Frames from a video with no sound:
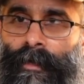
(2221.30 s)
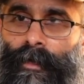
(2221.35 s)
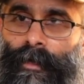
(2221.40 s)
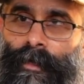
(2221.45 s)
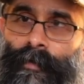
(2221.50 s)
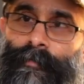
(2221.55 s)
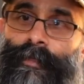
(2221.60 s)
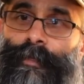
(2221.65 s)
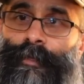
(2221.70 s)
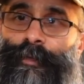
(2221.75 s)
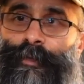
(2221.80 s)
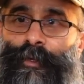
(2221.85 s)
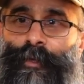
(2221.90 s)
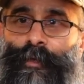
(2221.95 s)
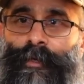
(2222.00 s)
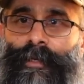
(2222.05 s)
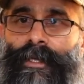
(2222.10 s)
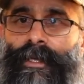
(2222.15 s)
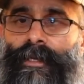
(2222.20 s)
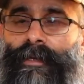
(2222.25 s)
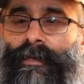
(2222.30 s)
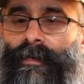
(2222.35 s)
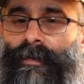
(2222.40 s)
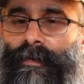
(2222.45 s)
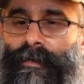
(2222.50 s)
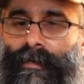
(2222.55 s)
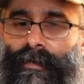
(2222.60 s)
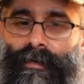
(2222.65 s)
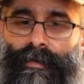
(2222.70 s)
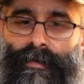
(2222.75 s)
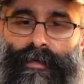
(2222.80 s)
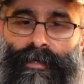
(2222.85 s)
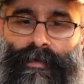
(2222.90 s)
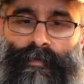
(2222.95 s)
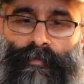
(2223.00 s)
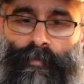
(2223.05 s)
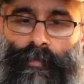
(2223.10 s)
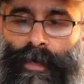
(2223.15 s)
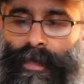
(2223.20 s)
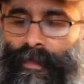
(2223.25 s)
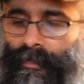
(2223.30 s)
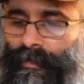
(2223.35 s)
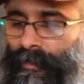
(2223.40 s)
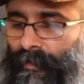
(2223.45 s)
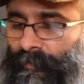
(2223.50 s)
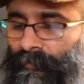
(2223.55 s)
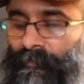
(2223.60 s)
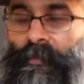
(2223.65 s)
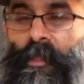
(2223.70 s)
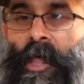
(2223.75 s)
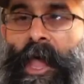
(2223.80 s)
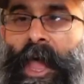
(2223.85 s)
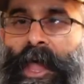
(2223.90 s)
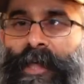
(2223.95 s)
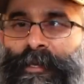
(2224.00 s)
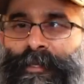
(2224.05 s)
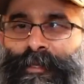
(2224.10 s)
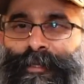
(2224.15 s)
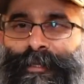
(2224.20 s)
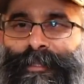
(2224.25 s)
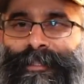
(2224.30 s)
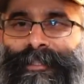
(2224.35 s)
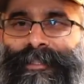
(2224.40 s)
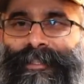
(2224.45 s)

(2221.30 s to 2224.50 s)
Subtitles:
of this journey with the flash.